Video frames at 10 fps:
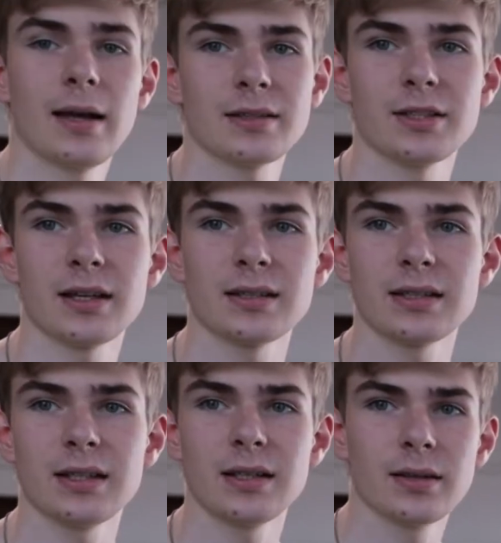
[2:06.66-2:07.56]
As you can
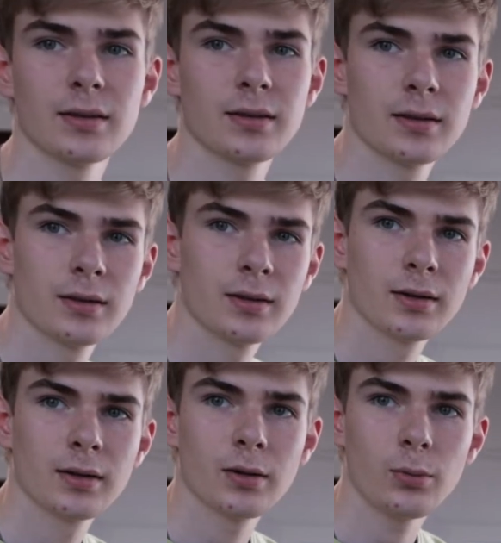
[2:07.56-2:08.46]
see,
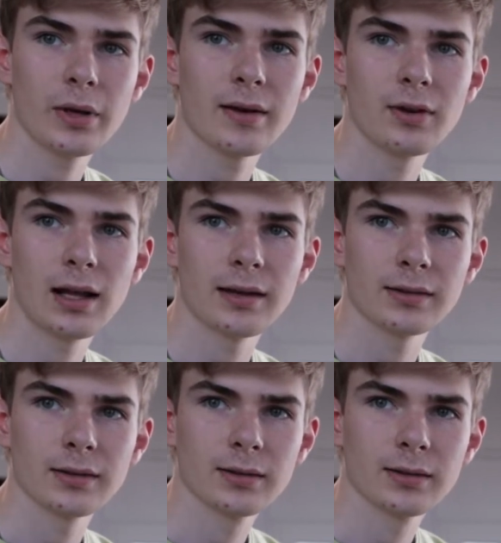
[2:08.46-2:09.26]
we have a light.